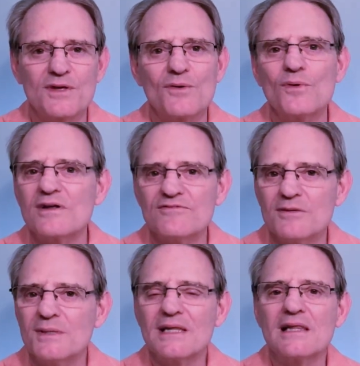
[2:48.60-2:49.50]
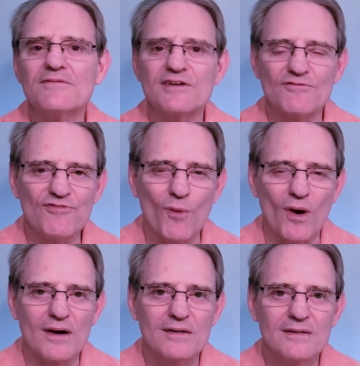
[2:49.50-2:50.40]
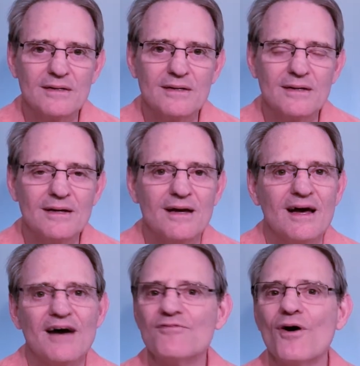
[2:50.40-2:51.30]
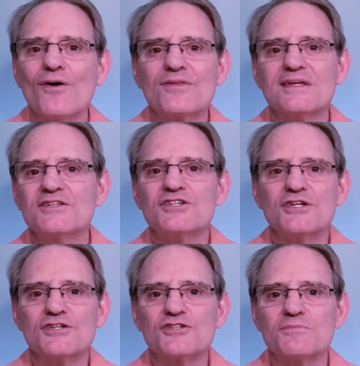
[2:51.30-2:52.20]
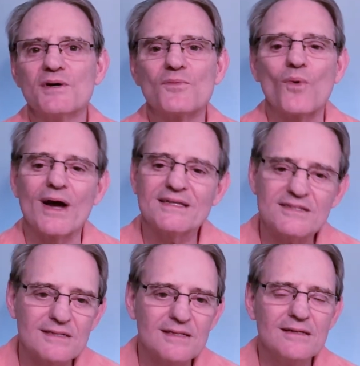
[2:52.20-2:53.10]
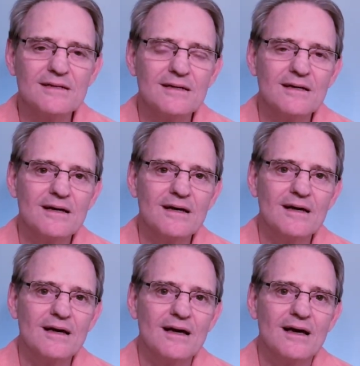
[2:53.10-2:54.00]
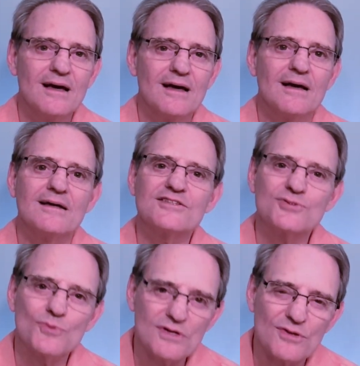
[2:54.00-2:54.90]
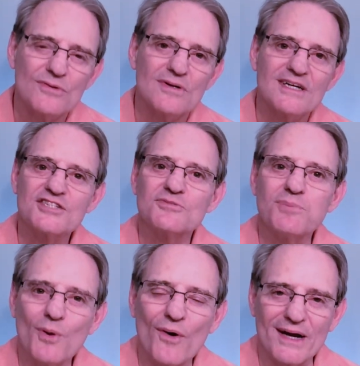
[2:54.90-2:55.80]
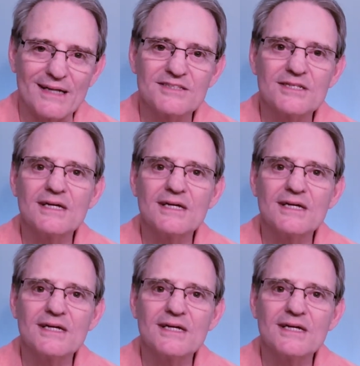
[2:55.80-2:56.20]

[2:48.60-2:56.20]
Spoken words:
What have you been living for? Have all these years been wasted? It's worth exploring, isn't